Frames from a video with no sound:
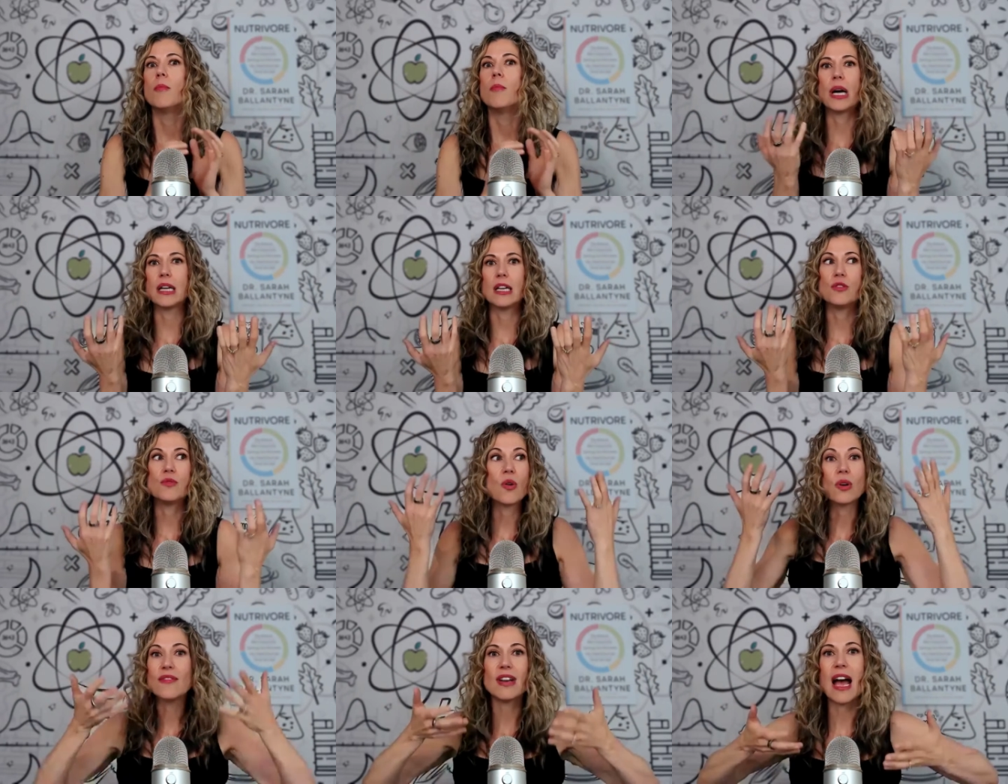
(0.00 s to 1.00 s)
but you
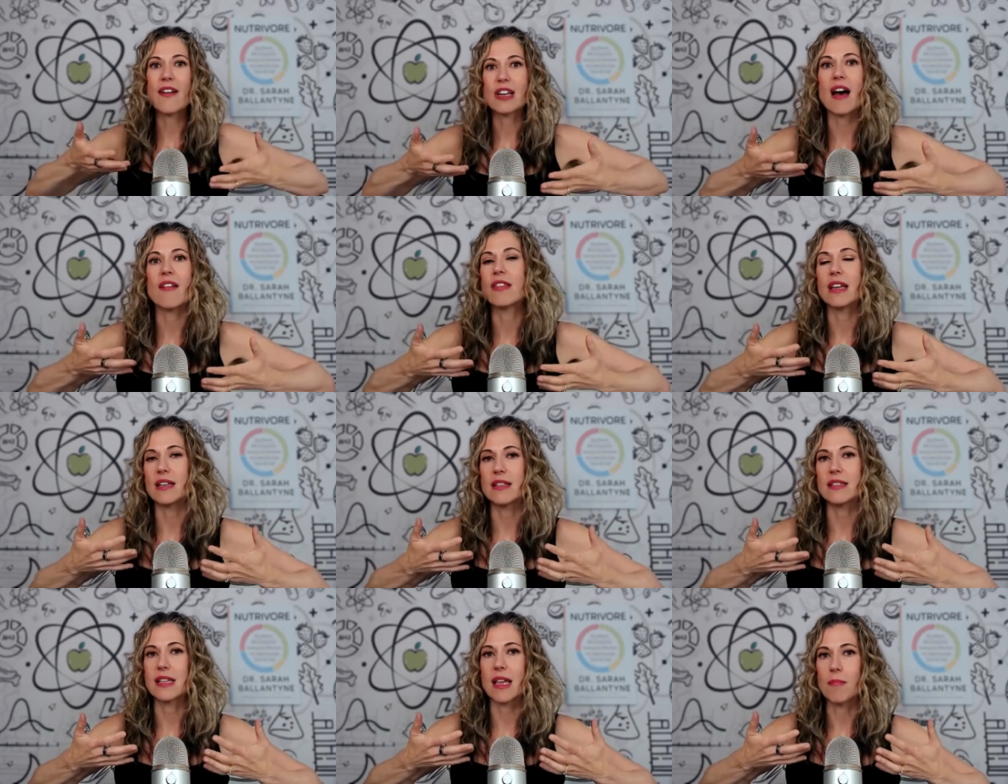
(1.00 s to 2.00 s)
don't even have to have that at the
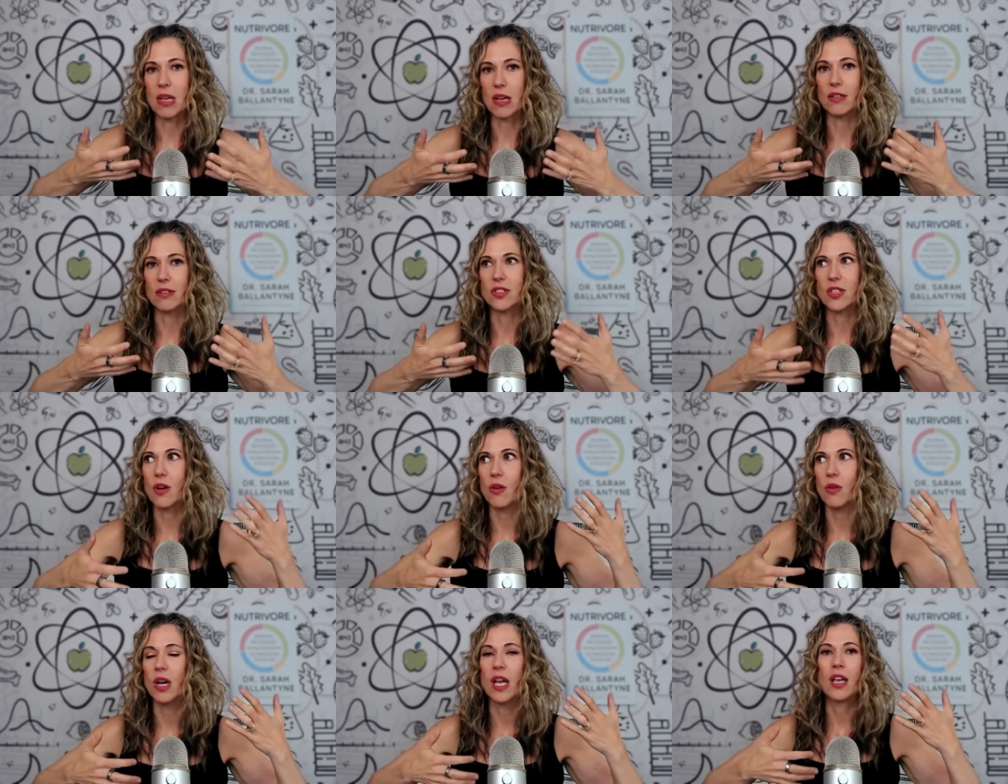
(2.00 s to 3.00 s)
same meal.
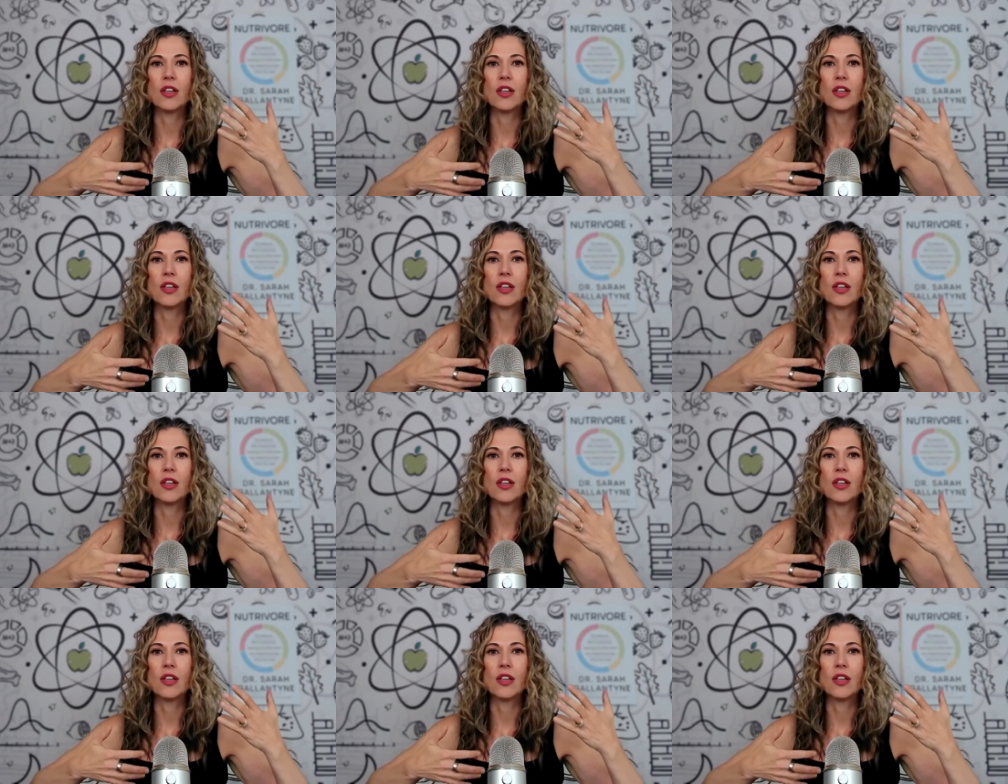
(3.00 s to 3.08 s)
So